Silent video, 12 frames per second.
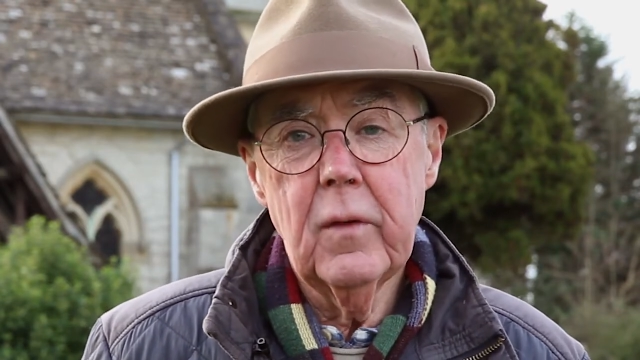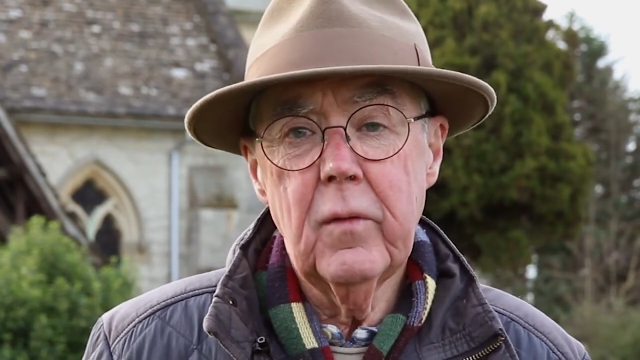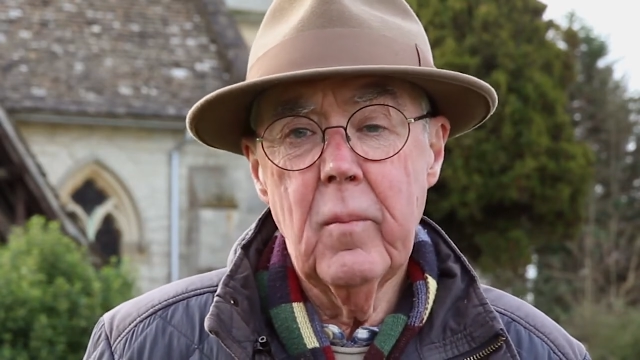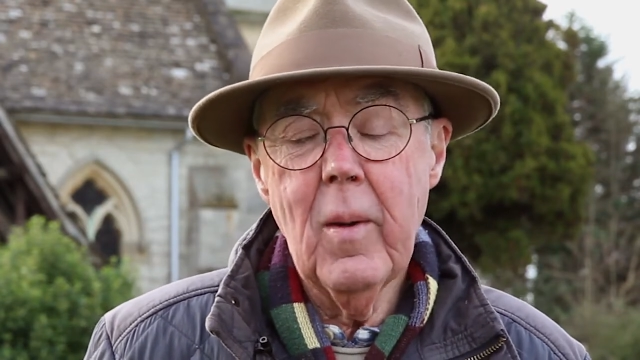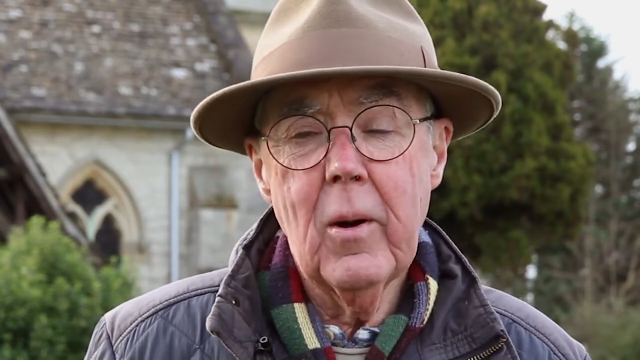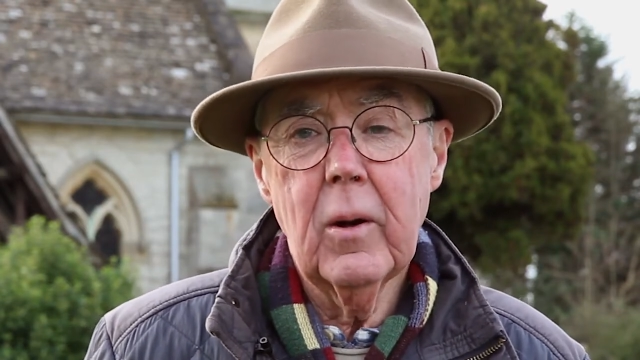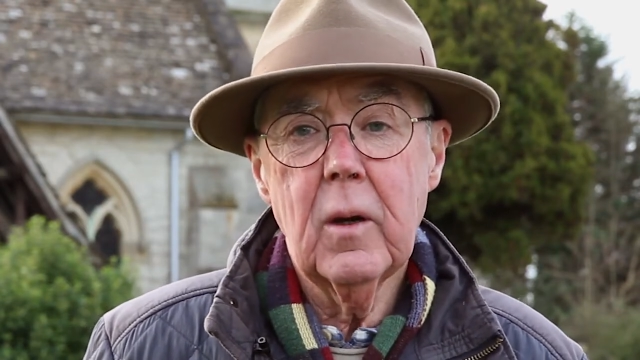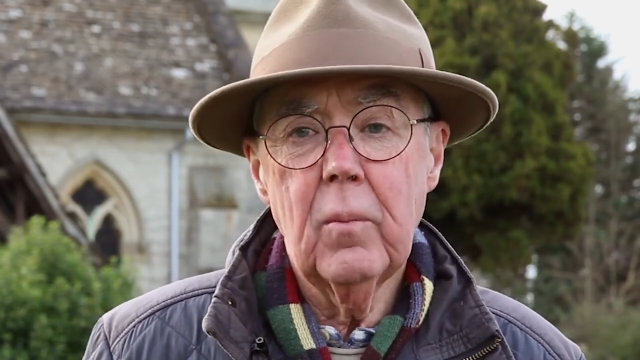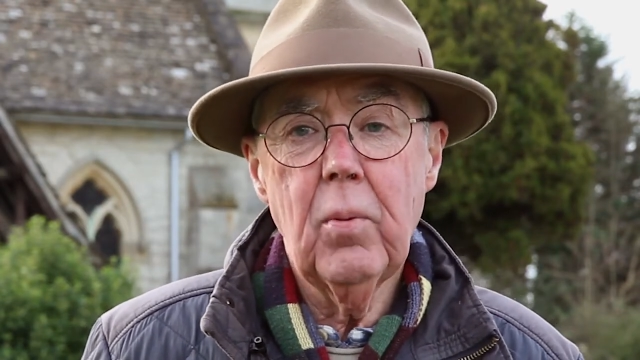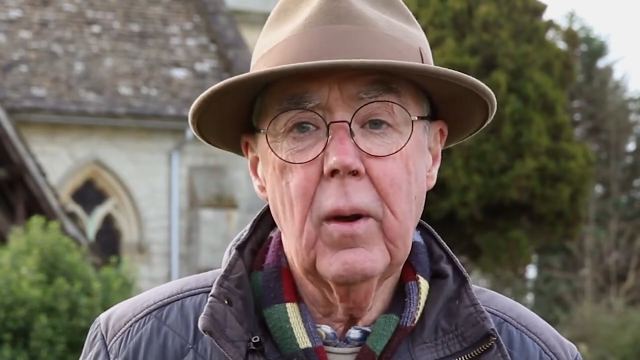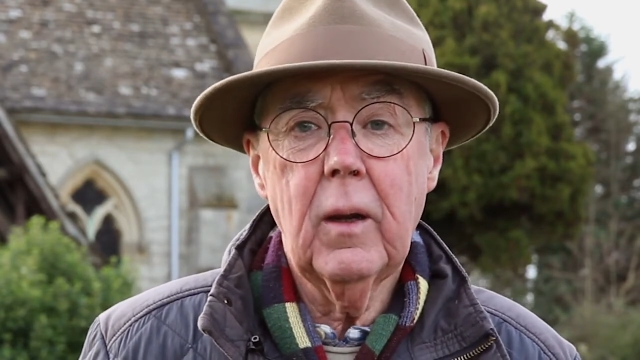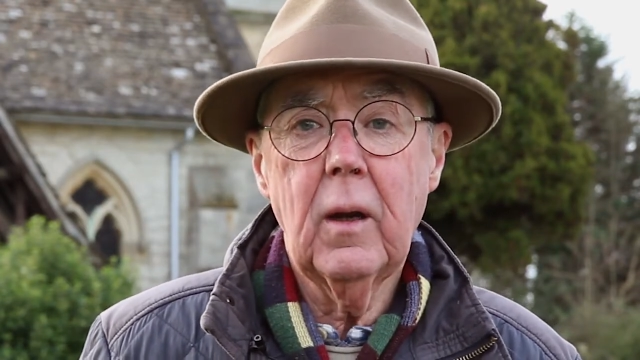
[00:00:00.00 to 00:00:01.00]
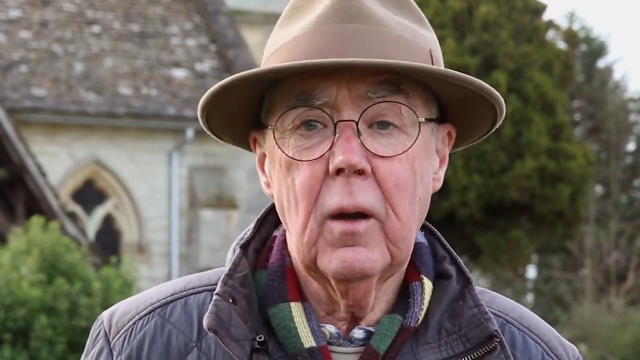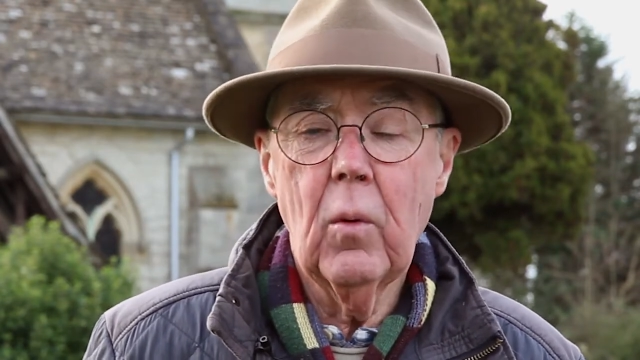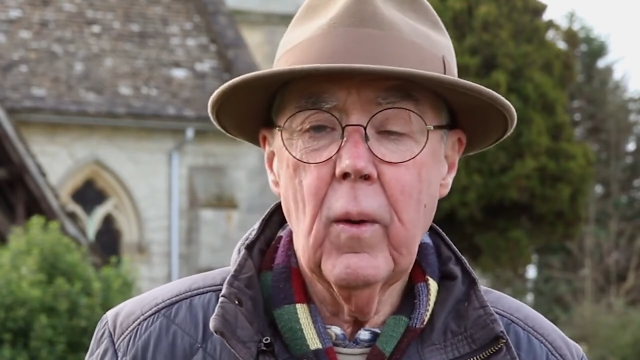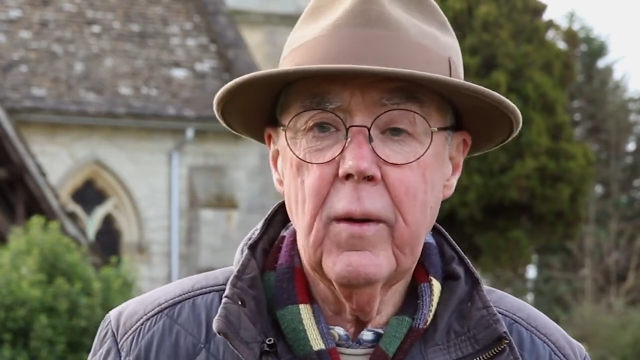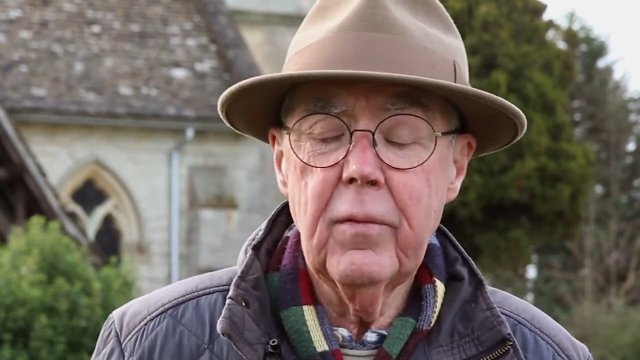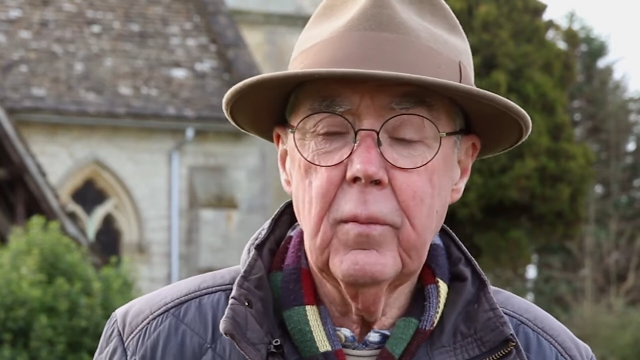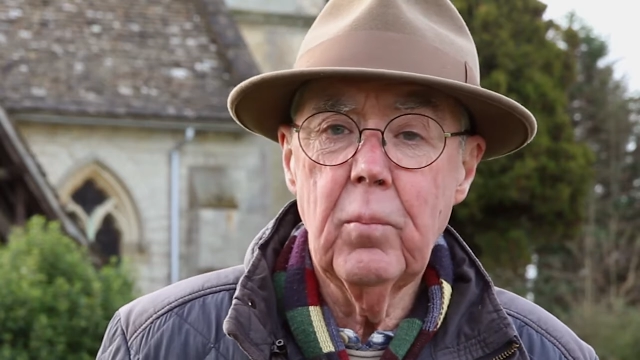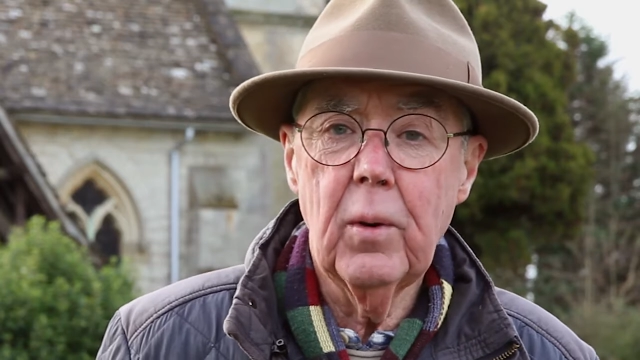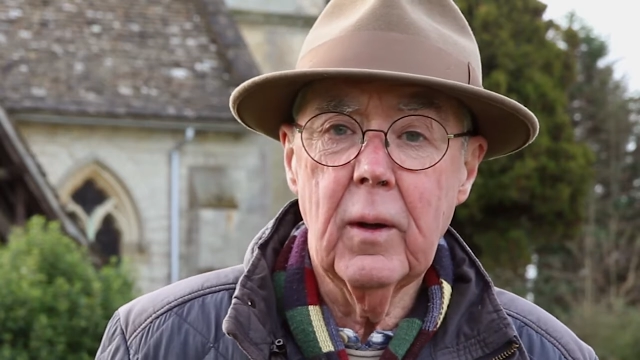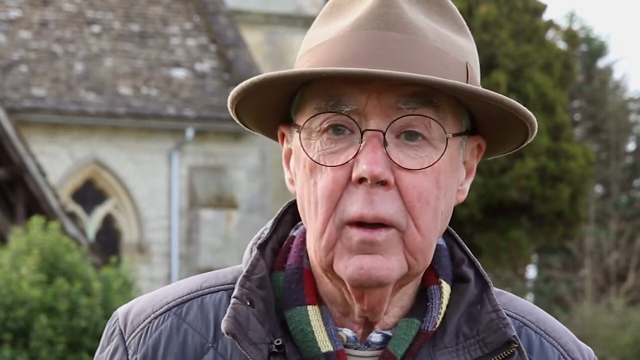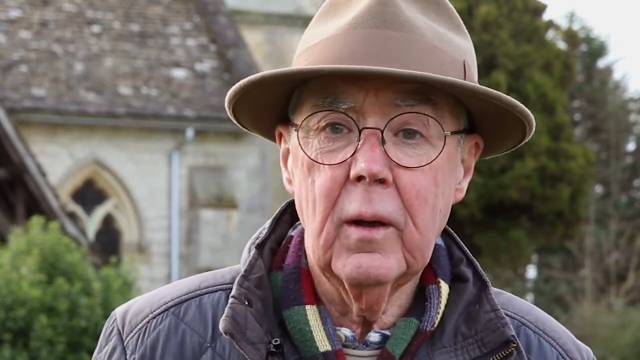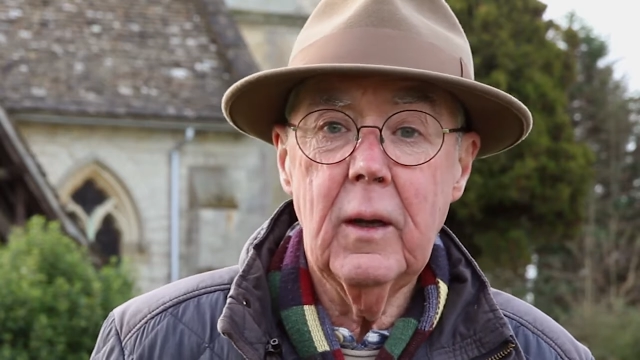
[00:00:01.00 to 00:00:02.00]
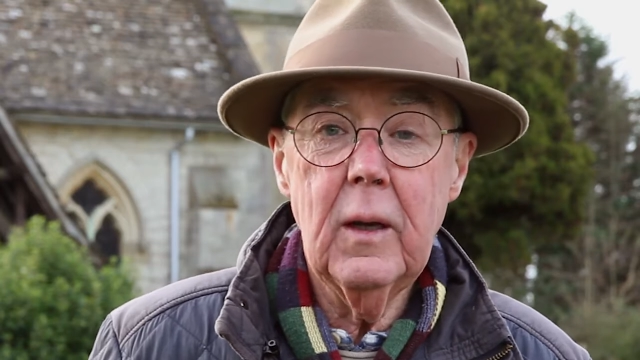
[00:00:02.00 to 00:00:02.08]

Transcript: of America breaking away from Britain,